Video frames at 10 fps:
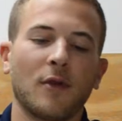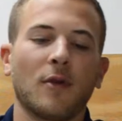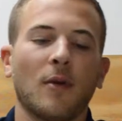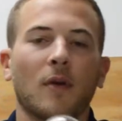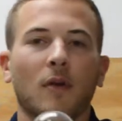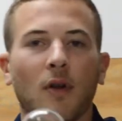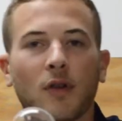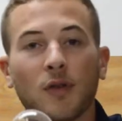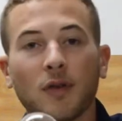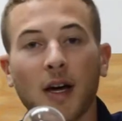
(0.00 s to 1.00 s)
you
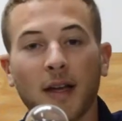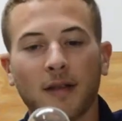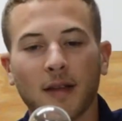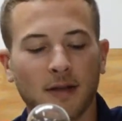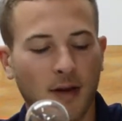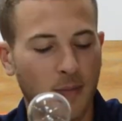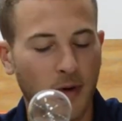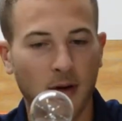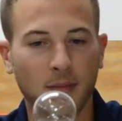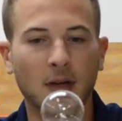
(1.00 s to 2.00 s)
do like this light
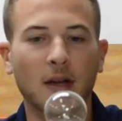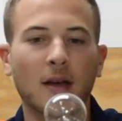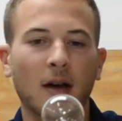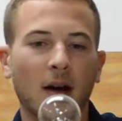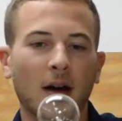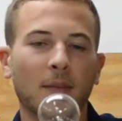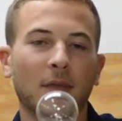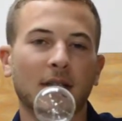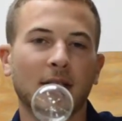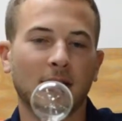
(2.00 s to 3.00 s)
bulb,
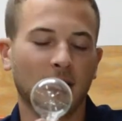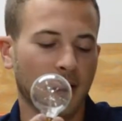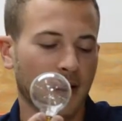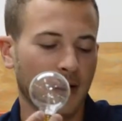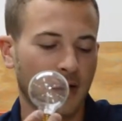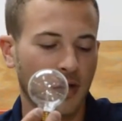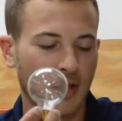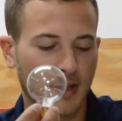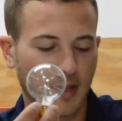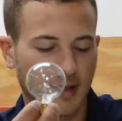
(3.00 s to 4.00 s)
this
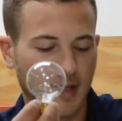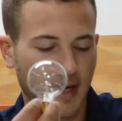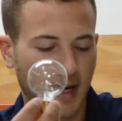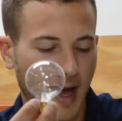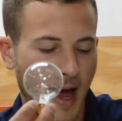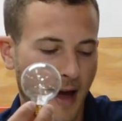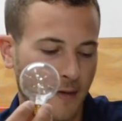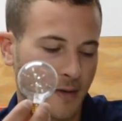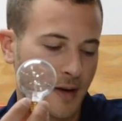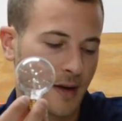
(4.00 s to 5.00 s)
G16.5,
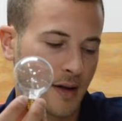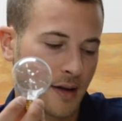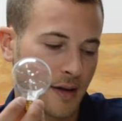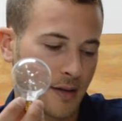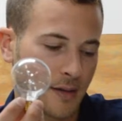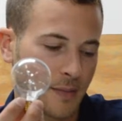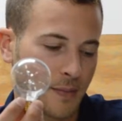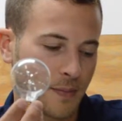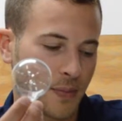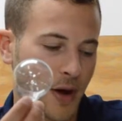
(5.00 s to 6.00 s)

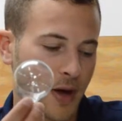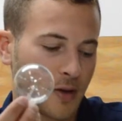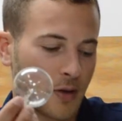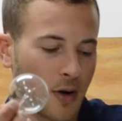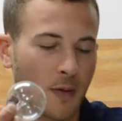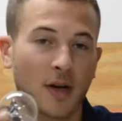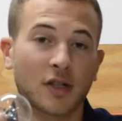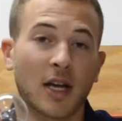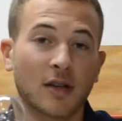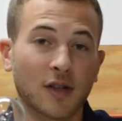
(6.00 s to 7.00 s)
but you don't want
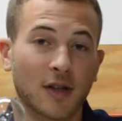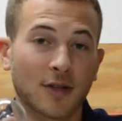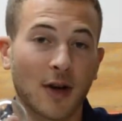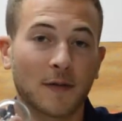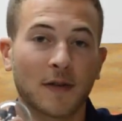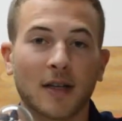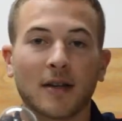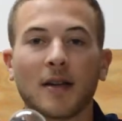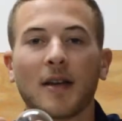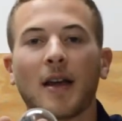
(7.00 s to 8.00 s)
to change it as often,
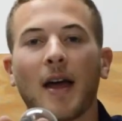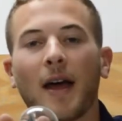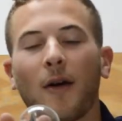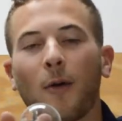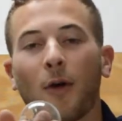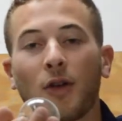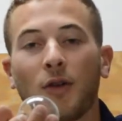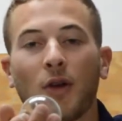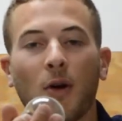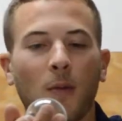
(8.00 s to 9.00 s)
or
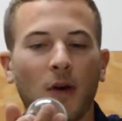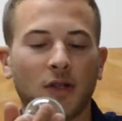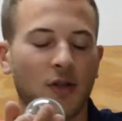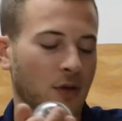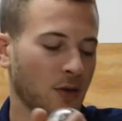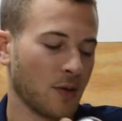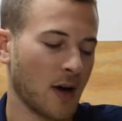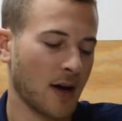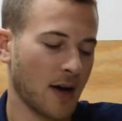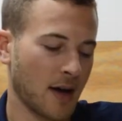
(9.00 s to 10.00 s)
you don't want
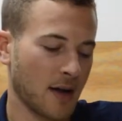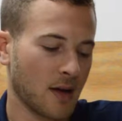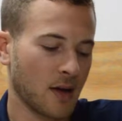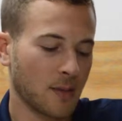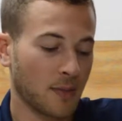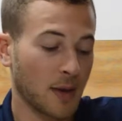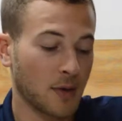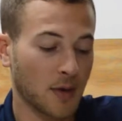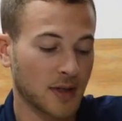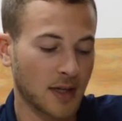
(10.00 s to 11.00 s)
to, maybe
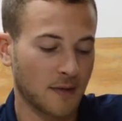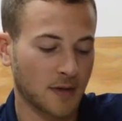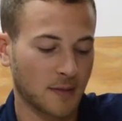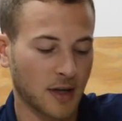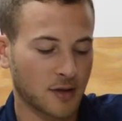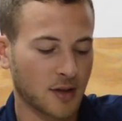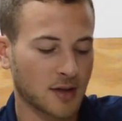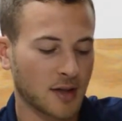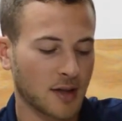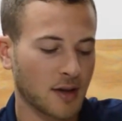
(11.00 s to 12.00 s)
you want to save some
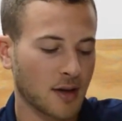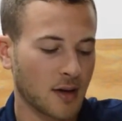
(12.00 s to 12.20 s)
electricity,